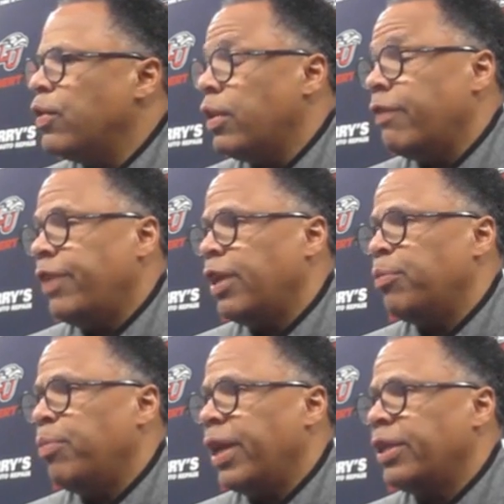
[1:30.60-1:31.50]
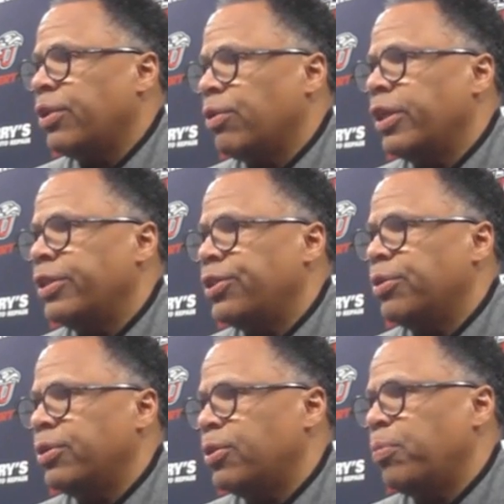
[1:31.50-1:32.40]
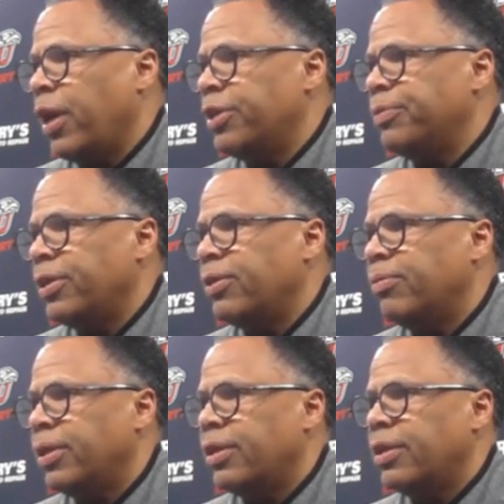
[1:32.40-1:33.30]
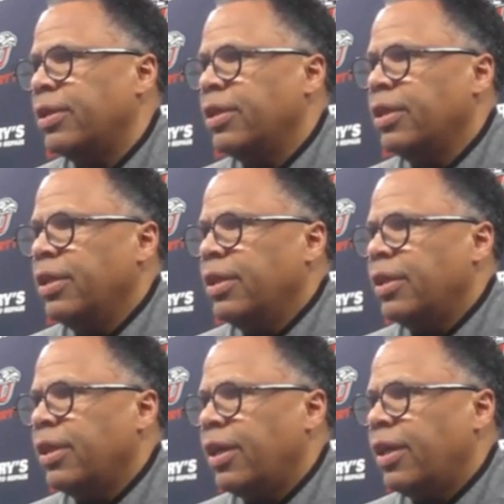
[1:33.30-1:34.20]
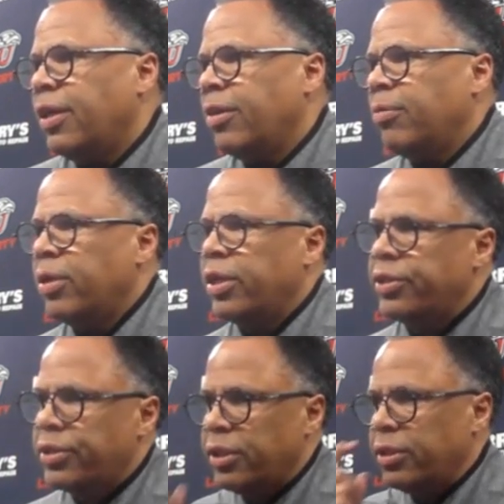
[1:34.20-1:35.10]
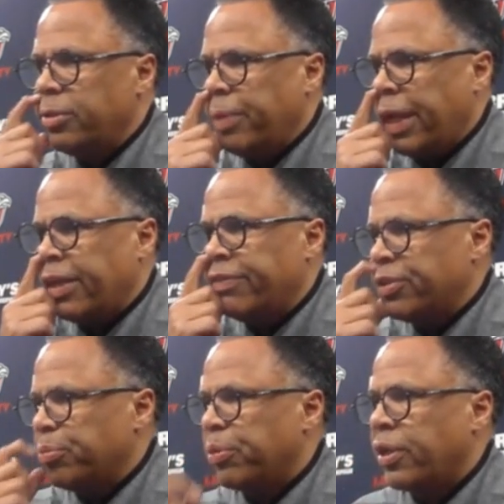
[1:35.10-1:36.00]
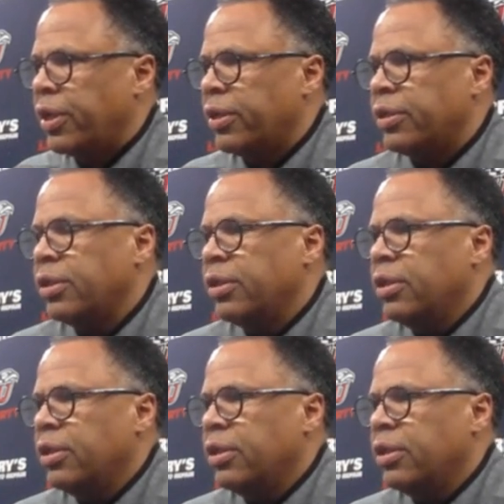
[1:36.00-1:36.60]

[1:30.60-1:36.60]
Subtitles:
The left-handed bank three should surprise me a little bit, but he's a magnificent player.